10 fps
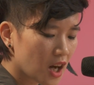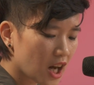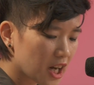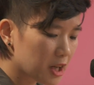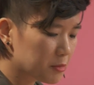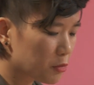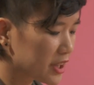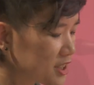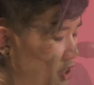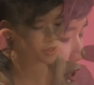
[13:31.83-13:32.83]
Um,
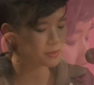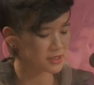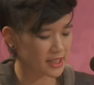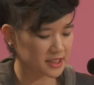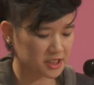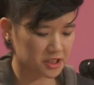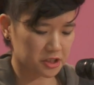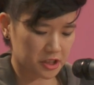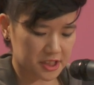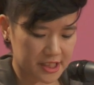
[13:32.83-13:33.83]
what circumstances
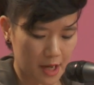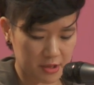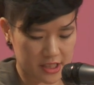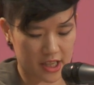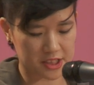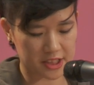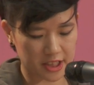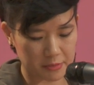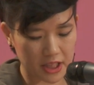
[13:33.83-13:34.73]
could sabotage them?